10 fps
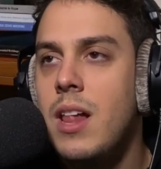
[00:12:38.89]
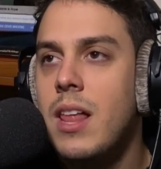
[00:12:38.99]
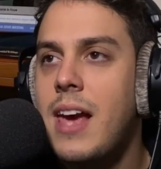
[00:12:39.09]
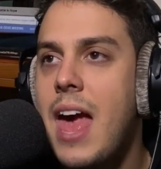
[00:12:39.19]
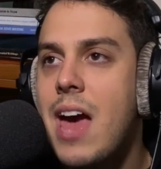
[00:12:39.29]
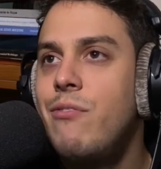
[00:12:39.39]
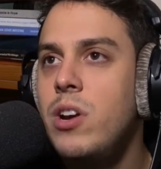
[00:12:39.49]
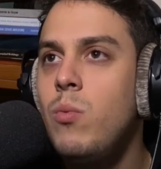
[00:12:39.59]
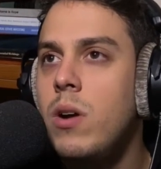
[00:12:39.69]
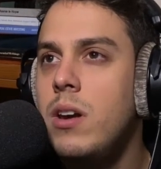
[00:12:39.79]
Like,
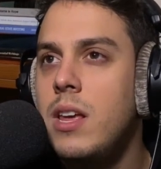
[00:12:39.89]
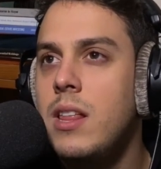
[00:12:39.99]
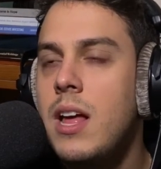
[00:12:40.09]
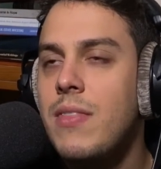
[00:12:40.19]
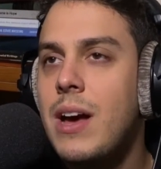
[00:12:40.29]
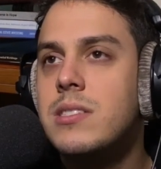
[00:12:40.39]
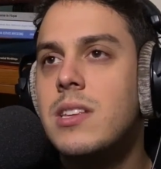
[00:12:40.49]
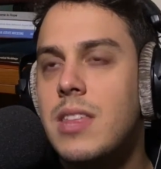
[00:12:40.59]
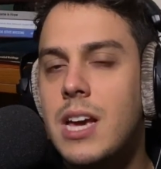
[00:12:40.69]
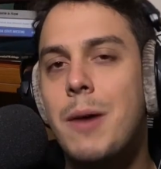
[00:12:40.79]
everyone, is, that's the
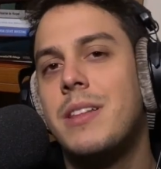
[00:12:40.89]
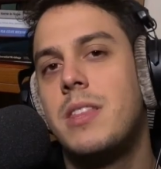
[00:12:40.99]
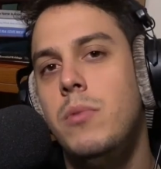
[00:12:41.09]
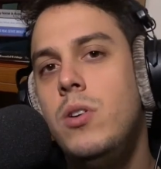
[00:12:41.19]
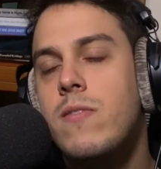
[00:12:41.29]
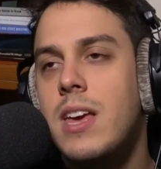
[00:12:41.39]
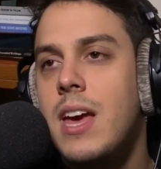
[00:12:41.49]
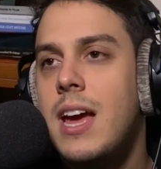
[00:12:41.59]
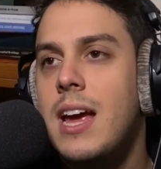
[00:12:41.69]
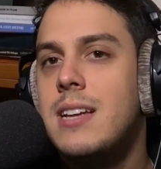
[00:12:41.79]
thing about the movie,
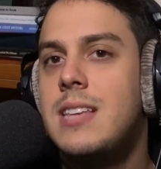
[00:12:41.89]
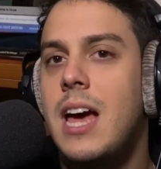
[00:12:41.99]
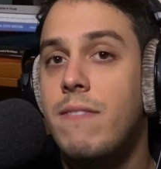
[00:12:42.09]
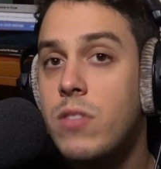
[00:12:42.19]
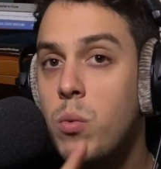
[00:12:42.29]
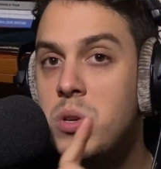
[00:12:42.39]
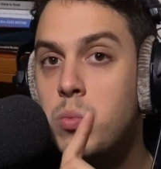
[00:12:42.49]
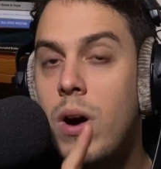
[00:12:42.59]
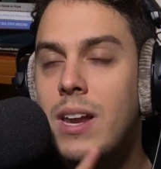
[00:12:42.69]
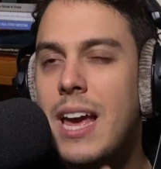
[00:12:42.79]
is that if there was
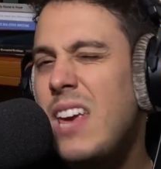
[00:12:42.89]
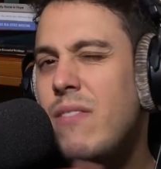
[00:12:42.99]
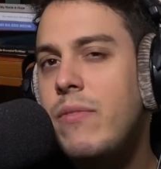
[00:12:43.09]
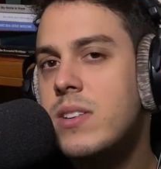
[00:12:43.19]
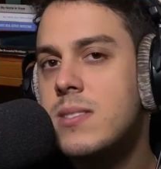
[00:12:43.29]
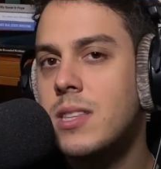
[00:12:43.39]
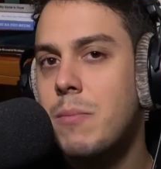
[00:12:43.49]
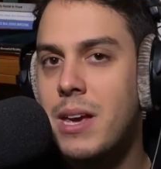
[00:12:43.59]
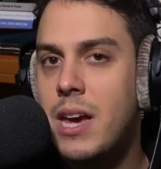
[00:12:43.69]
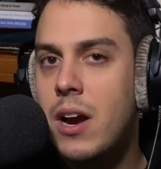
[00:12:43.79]
one, even if it's not the
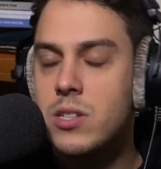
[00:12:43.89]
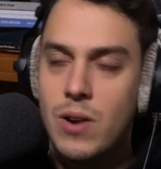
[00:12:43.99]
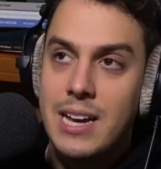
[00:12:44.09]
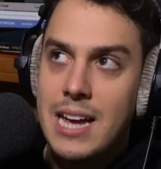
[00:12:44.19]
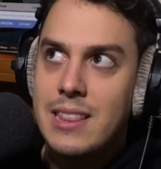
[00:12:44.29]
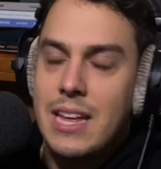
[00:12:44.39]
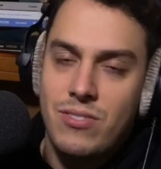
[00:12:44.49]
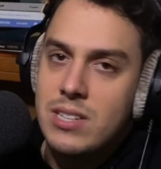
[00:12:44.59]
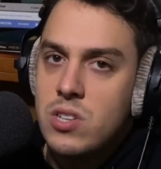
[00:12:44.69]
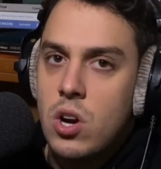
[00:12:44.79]
main character, I get that,
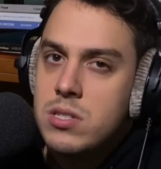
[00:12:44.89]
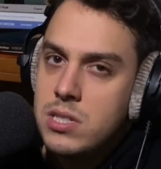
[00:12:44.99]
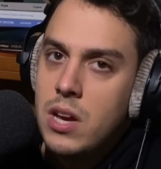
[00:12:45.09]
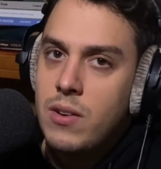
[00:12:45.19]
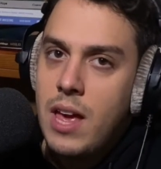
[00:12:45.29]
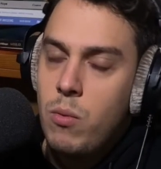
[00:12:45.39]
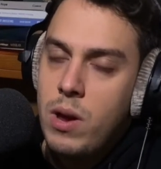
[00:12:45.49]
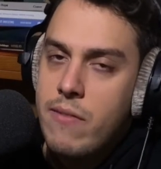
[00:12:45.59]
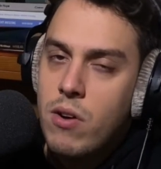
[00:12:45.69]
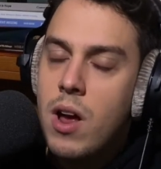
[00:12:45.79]
that's artsy, okay,
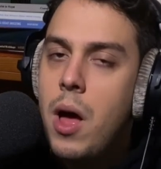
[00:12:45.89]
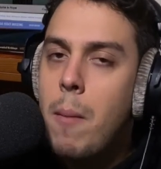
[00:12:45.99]
whatever.